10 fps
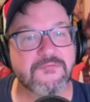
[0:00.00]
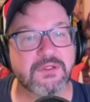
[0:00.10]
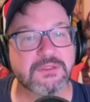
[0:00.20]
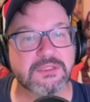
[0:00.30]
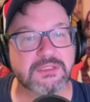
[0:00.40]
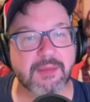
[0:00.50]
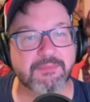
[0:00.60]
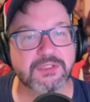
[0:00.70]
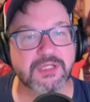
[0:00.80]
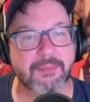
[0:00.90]

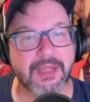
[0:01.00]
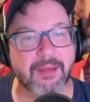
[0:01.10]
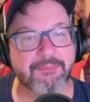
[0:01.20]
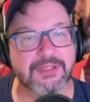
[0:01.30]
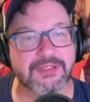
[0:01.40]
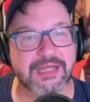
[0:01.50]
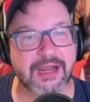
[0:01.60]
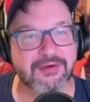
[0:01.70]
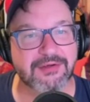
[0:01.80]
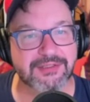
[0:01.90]
footsteps coming up the
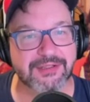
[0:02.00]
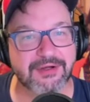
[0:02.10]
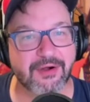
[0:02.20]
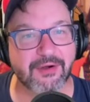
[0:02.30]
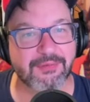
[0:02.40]
stairs in the dark,